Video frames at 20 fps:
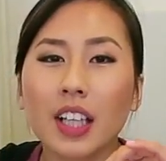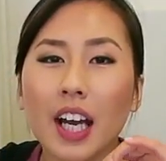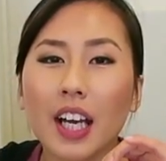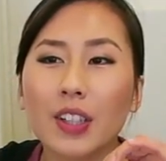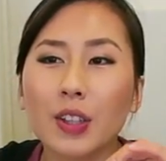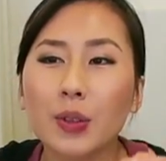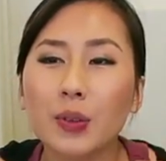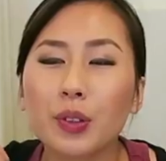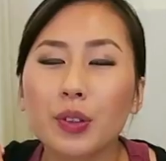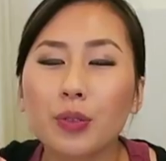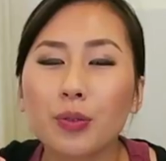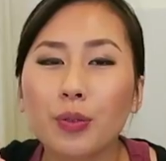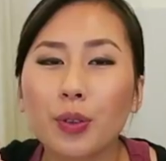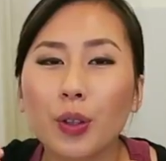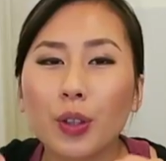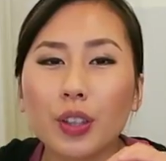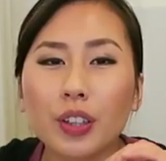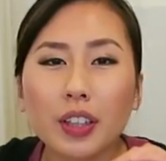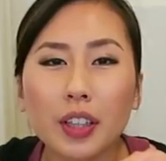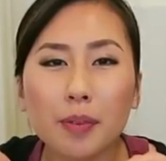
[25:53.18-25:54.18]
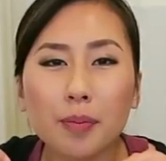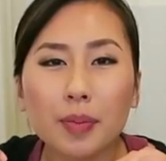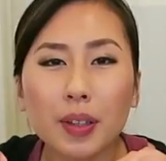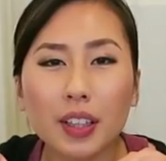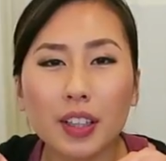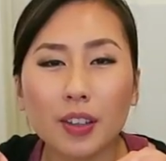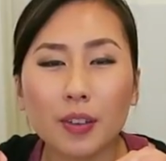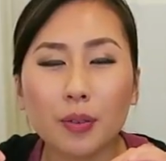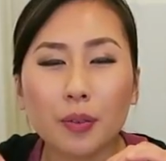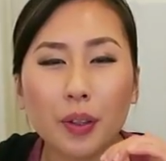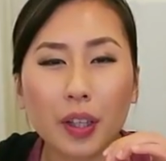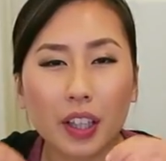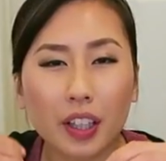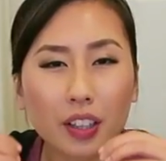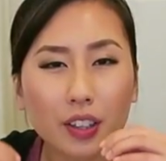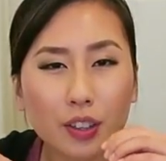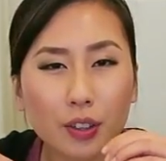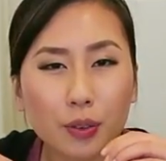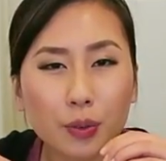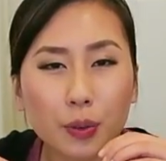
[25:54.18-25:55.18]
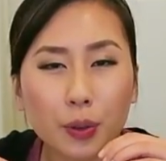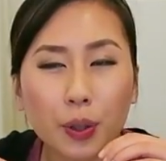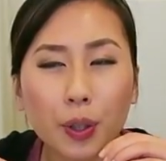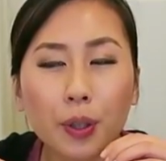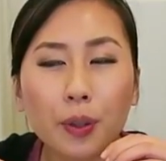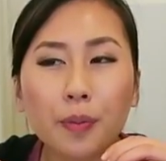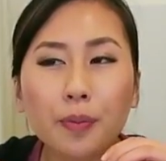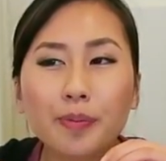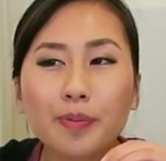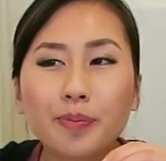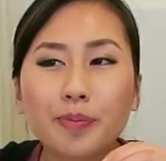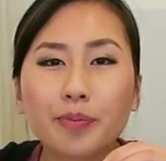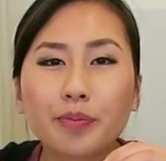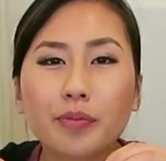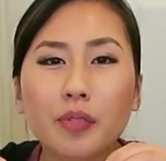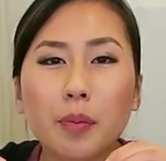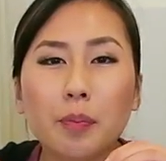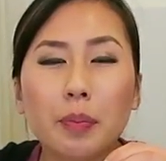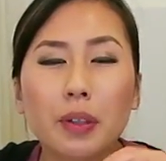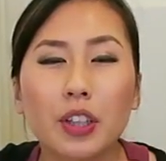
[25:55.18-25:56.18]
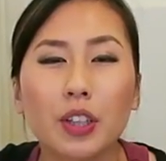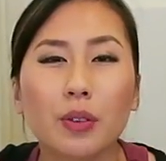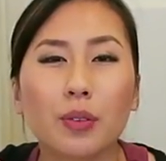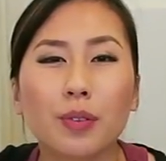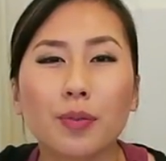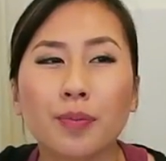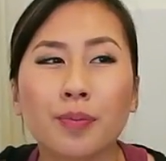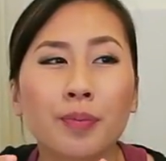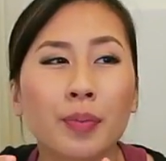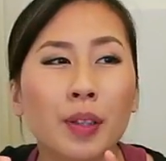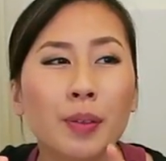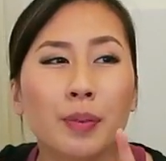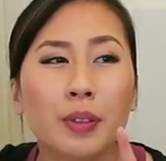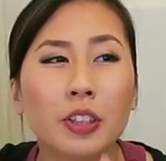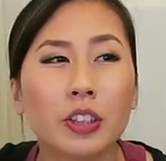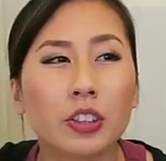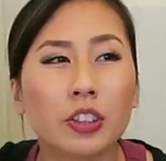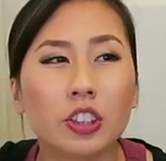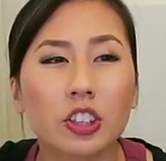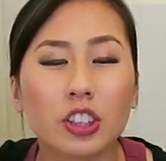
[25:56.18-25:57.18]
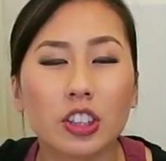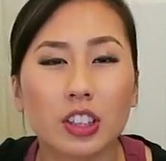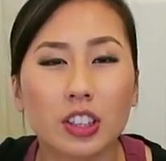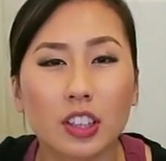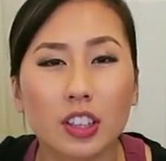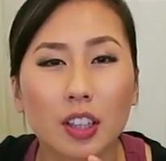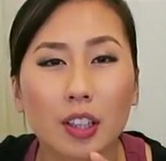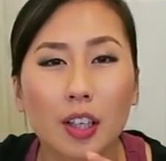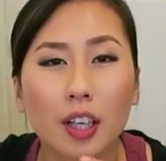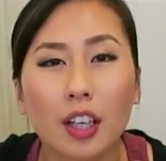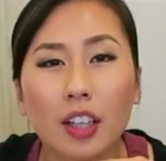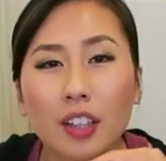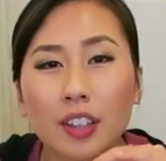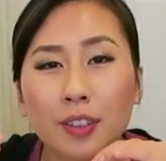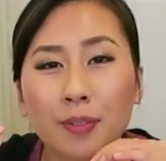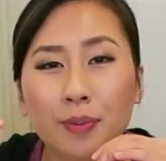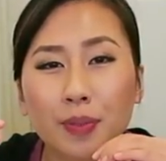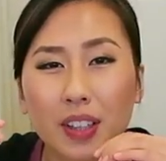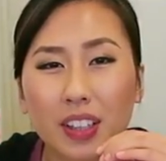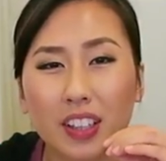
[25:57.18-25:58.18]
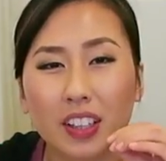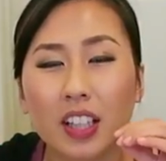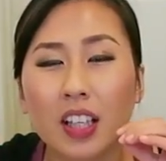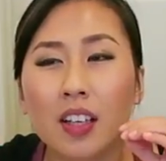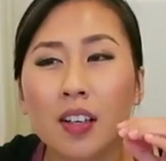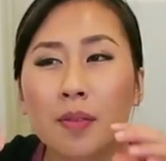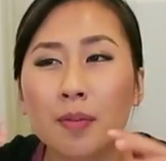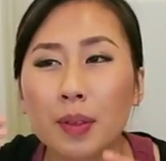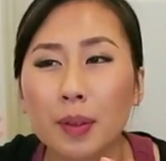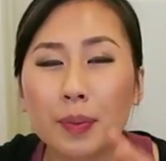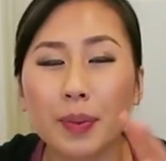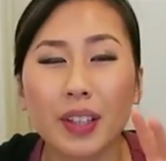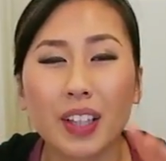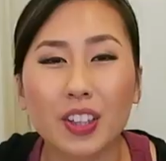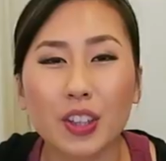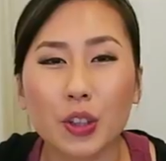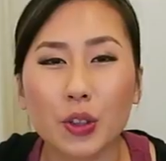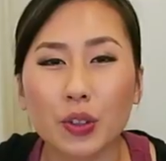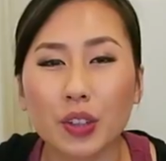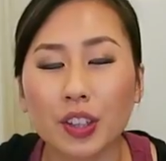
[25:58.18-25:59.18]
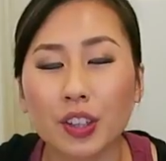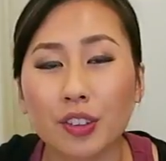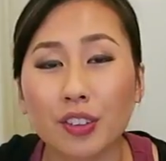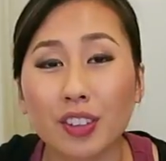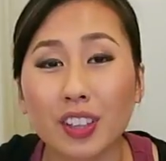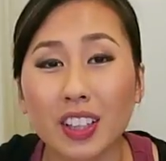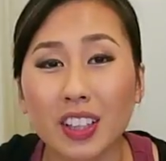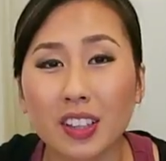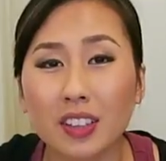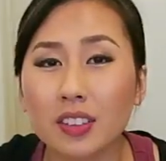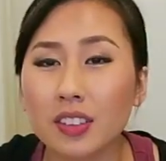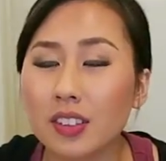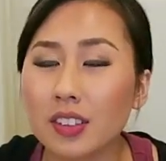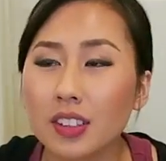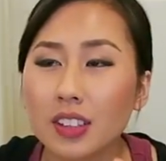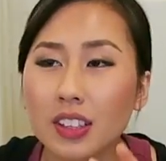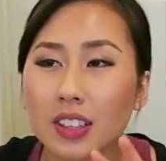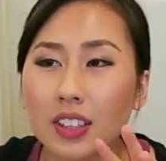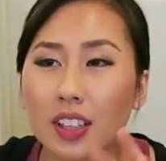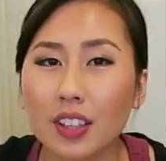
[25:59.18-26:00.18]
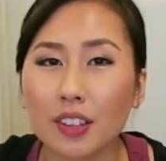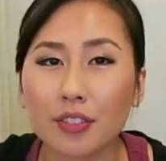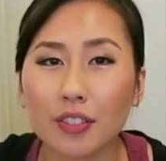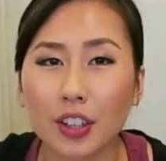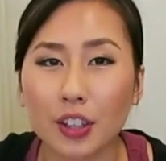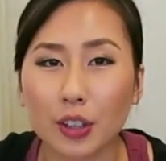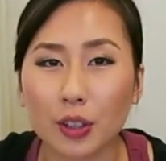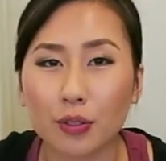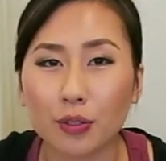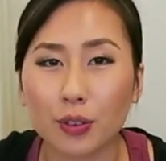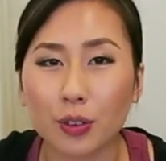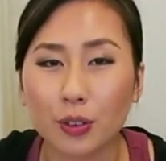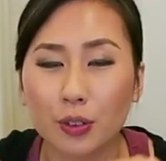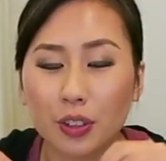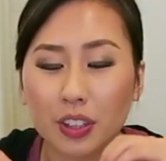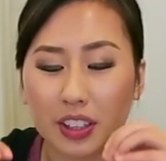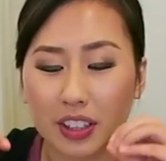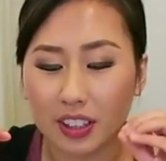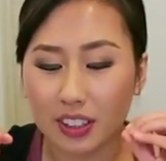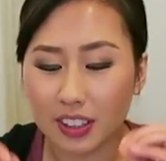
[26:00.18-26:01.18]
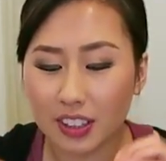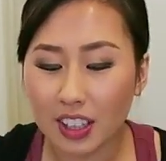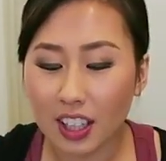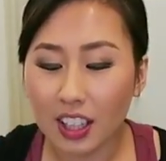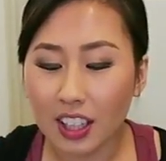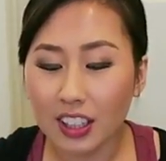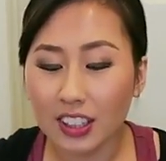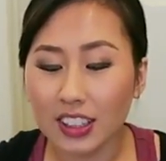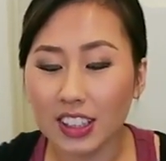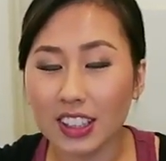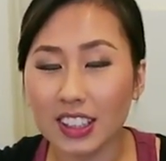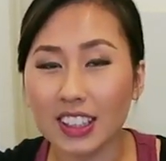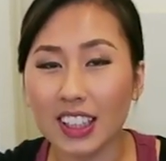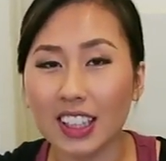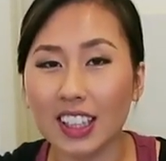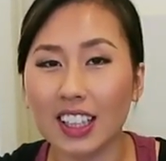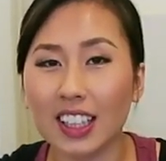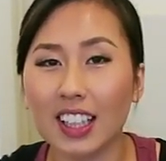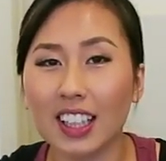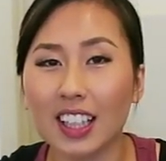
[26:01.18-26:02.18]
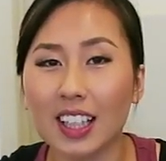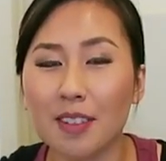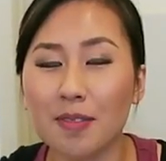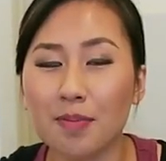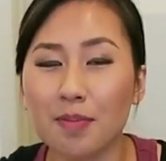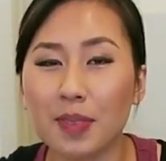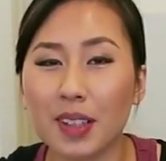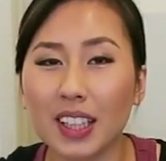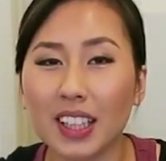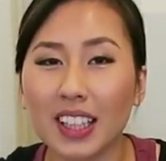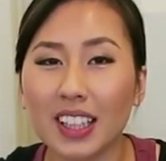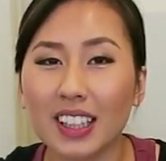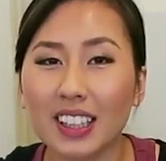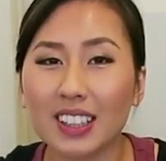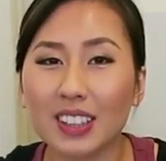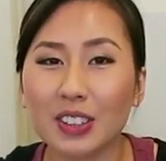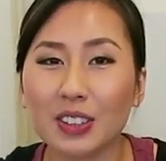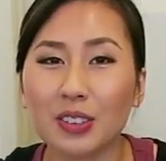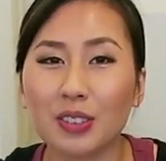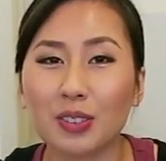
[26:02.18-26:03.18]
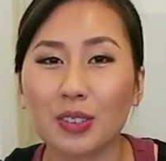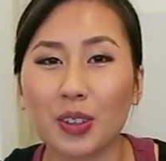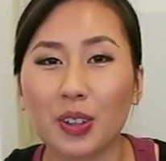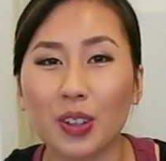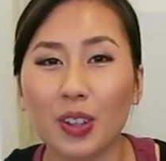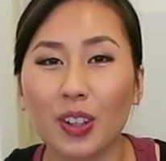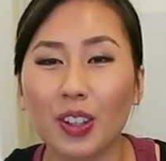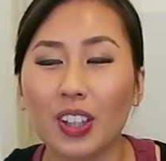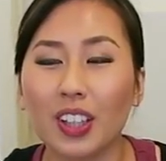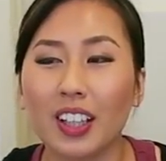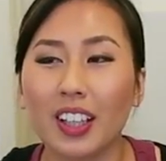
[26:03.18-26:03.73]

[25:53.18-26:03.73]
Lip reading: and you would roll it up like a regular roll, but you maybe use just like maybe like 3 ingredients instead of like your 4 ingredients. So it's like a mini little roll,